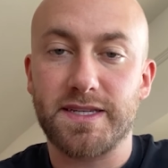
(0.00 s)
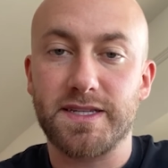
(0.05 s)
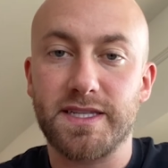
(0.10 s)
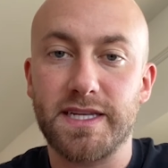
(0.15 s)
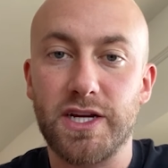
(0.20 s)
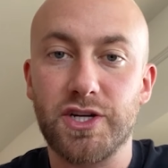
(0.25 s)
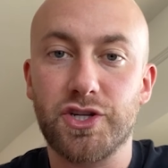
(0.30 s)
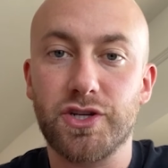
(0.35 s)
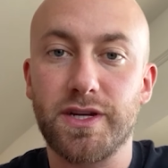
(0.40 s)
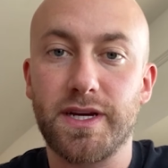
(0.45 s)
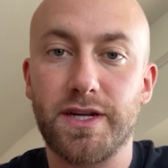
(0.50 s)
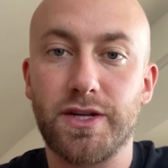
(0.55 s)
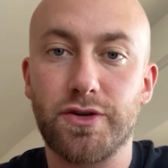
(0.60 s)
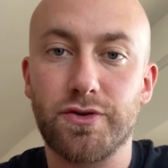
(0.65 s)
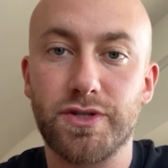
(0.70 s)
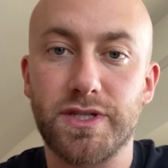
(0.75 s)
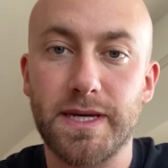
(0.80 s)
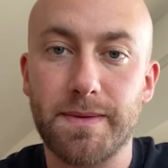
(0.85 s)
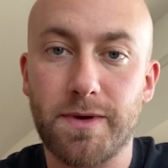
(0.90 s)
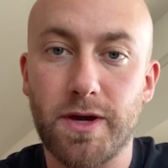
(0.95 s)
Essentially in
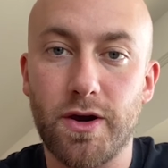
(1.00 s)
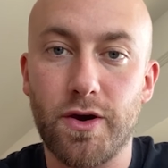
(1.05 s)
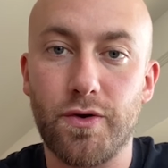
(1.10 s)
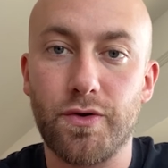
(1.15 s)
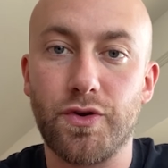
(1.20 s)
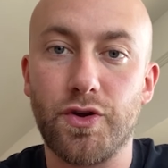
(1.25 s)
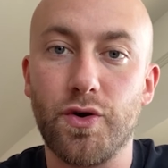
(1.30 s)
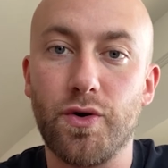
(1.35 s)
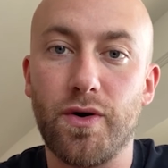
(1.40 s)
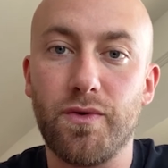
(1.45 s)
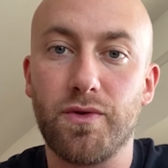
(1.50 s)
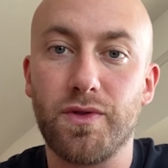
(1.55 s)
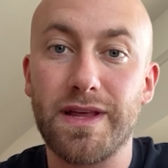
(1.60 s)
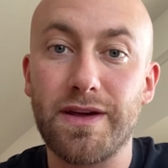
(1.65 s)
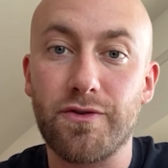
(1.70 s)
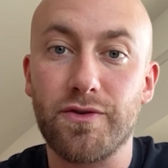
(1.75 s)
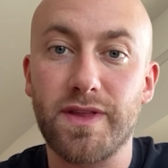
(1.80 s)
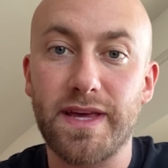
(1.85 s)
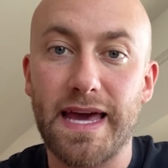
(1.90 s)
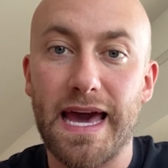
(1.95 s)
your zip code, you'll
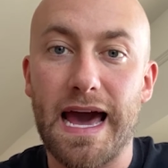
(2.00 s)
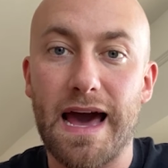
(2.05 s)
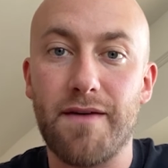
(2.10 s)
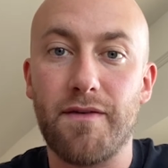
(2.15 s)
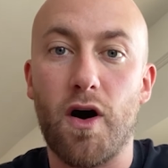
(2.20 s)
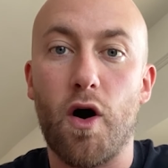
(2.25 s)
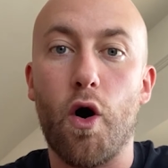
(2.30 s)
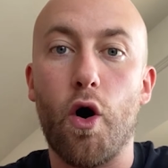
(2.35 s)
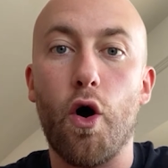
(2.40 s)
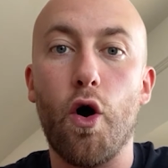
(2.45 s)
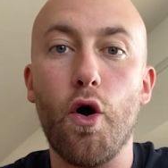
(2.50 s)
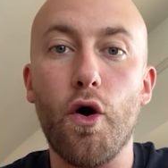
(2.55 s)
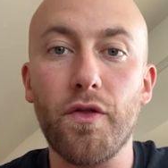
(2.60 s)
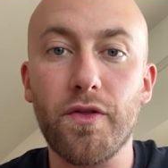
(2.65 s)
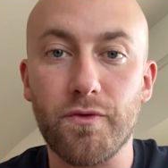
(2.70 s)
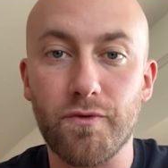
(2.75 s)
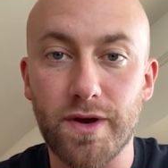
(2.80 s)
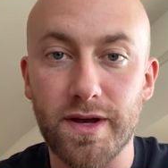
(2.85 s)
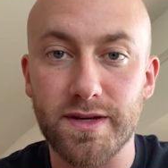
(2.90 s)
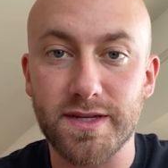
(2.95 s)
literally have all
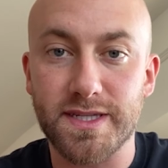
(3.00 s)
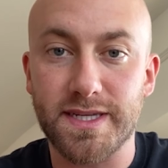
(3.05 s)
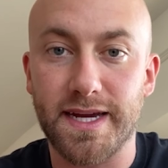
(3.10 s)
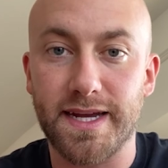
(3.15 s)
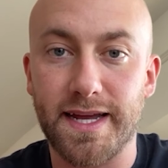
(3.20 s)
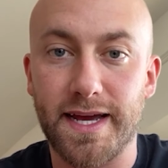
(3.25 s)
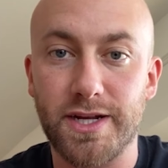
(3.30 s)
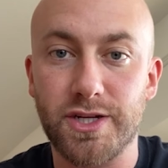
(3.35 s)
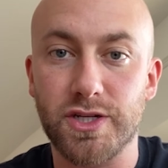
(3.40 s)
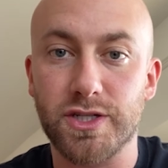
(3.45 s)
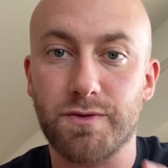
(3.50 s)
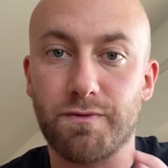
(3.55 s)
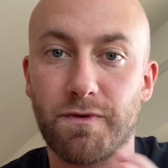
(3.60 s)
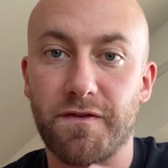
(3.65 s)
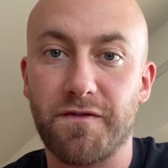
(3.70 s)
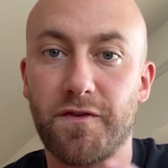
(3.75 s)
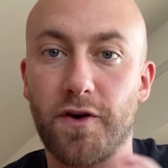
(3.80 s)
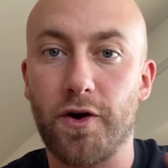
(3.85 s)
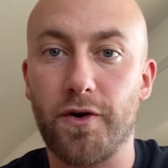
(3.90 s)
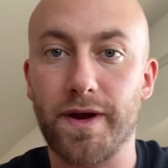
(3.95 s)
the real estate agents
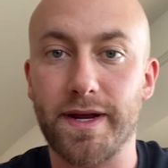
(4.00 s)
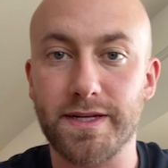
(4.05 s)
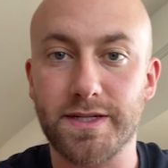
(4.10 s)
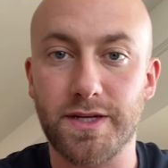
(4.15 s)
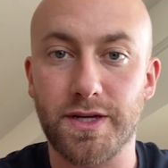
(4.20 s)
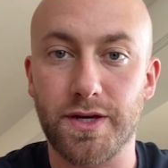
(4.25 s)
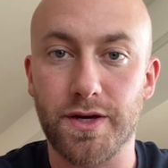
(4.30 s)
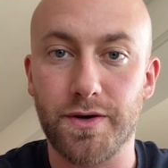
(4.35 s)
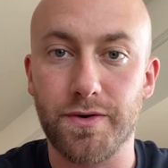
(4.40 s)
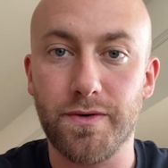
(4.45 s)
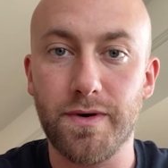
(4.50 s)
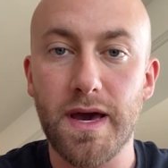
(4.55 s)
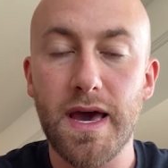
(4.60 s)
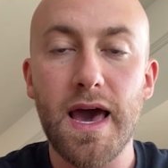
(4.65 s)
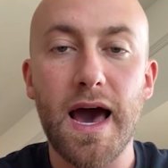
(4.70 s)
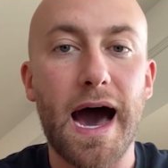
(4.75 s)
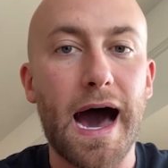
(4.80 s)
referring to you.